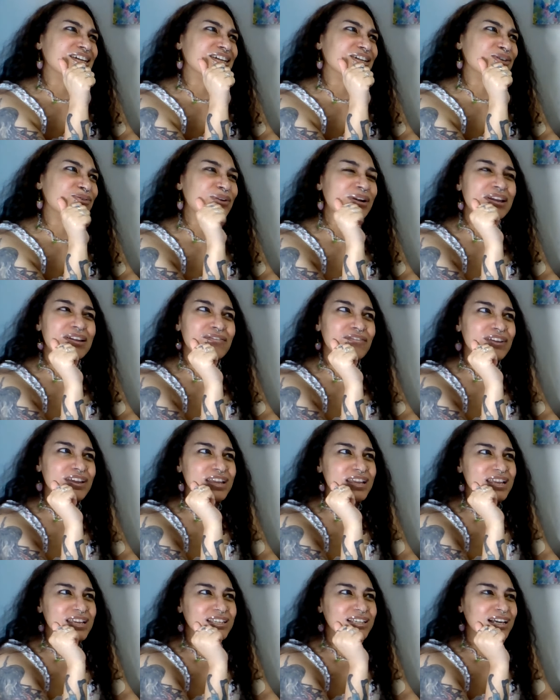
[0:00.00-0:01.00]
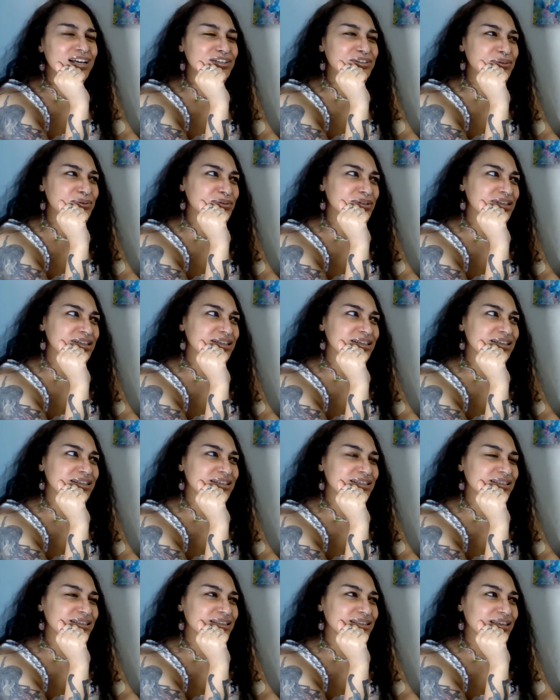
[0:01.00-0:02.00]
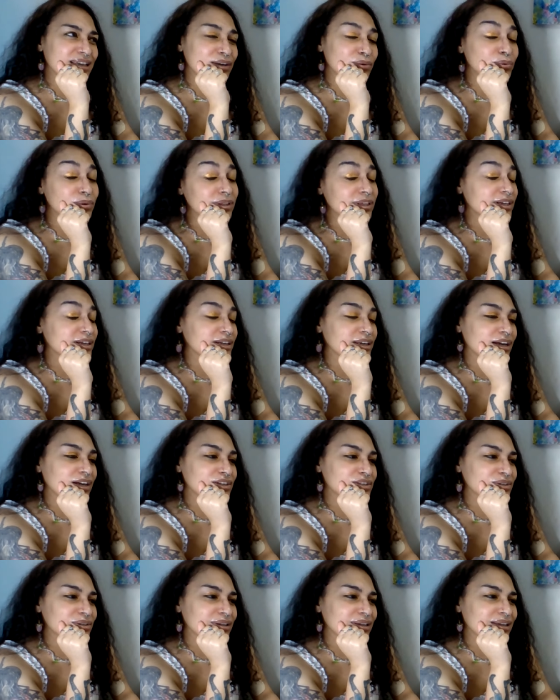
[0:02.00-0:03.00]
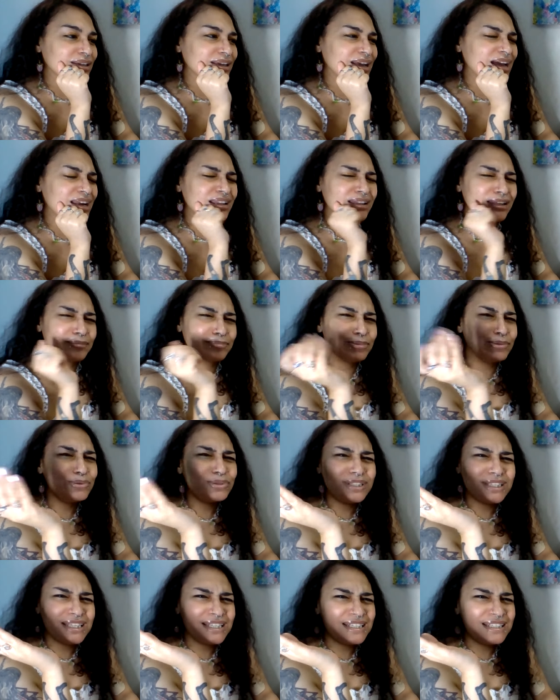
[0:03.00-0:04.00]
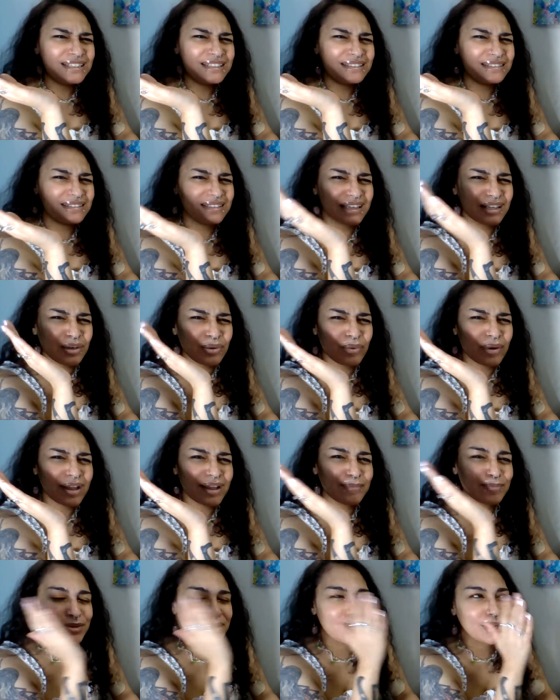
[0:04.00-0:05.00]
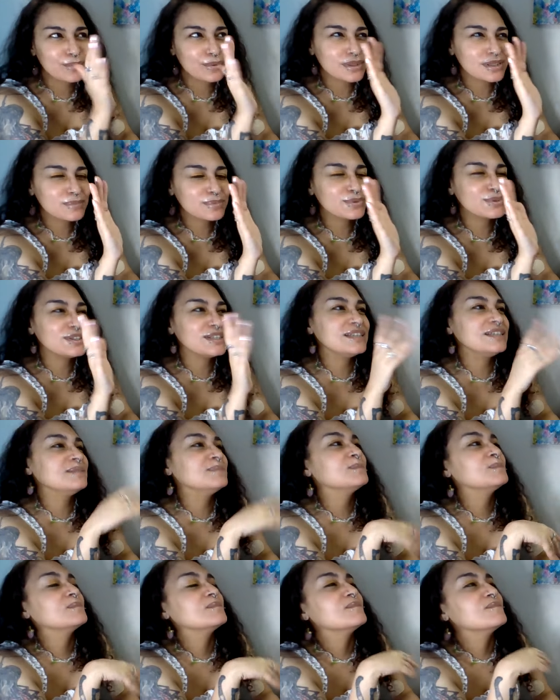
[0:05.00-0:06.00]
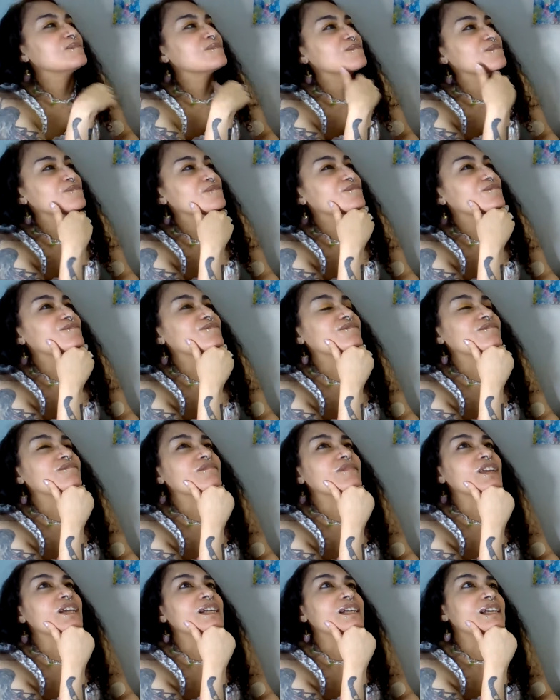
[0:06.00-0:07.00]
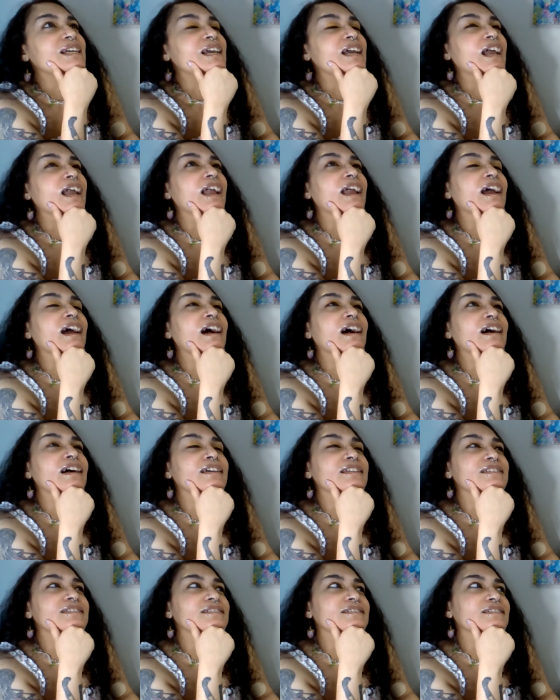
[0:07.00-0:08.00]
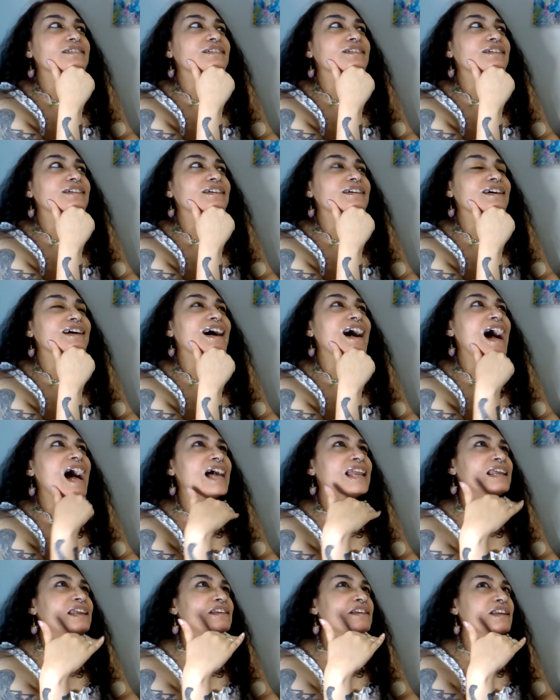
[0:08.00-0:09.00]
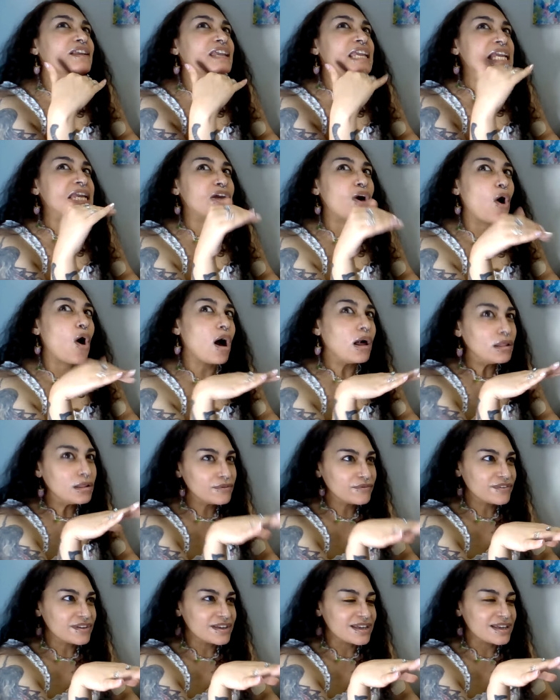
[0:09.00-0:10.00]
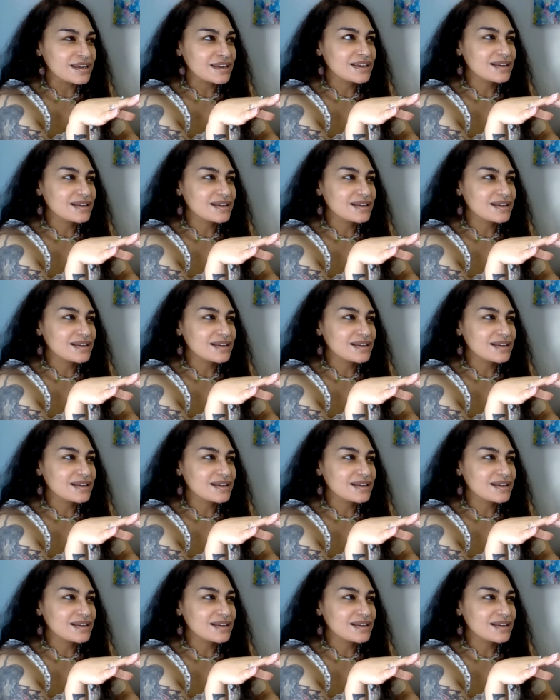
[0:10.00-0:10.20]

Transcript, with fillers: gravy and nacho cheese. It's like really good actually. Kind of like poutine in a way, but not really poutine. And I didn't eat all of it.